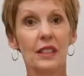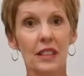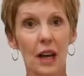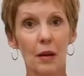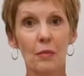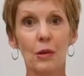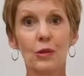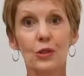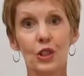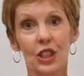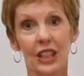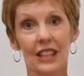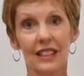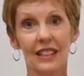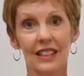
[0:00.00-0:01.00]
double
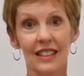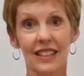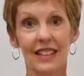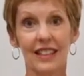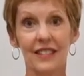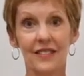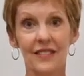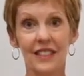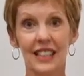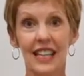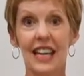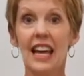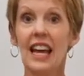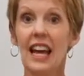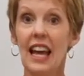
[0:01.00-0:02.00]
chin lift,
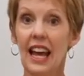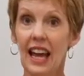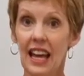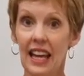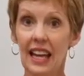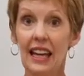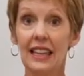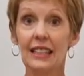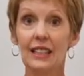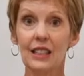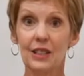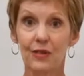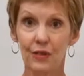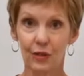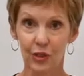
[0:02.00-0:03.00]

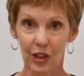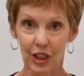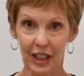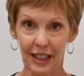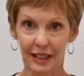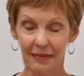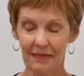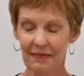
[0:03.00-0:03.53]
hands free.